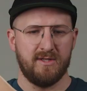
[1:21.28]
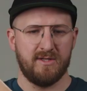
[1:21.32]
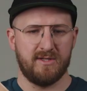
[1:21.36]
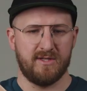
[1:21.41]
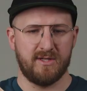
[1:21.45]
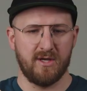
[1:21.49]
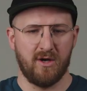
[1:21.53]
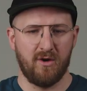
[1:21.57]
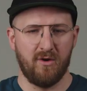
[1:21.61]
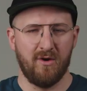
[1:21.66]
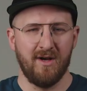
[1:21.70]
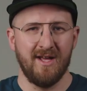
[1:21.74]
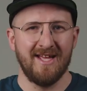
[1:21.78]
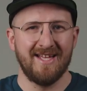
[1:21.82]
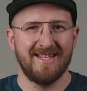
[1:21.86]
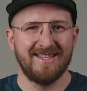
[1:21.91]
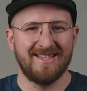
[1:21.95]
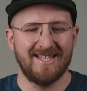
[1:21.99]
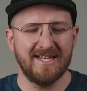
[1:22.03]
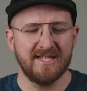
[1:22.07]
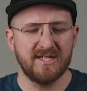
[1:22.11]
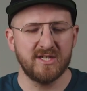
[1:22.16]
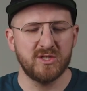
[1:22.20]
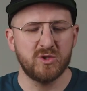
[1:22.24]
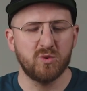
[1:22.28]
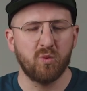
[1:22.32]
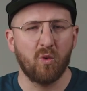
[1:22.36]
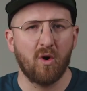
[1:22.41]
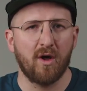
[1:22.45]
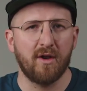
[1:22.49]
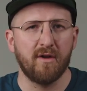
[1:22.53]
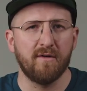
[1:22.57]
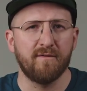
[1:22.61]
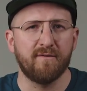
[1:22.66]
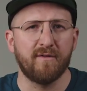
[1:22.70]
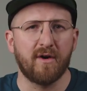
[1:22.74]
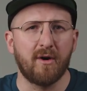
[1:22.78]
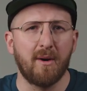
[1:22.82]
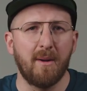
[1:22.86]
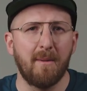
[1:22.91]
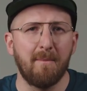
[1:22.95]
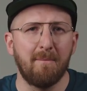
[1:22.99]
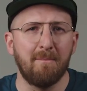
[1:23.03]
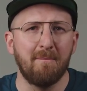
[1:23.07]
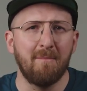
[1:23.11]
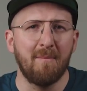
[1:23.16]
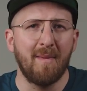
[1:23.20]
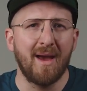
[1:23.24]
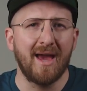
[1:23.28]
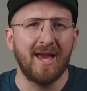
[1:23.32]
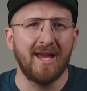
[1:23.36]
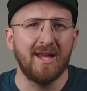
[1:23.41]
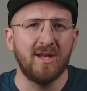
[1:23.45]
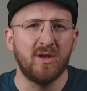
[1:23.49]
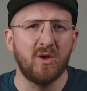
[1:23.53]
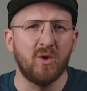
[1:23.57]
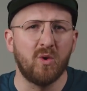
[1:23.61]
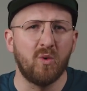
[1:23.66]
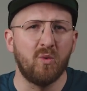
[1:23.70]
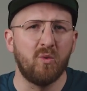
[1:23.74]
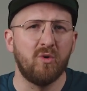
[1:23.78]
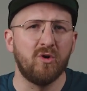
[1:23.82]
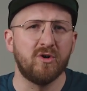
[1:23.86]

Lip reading: So this is one of our main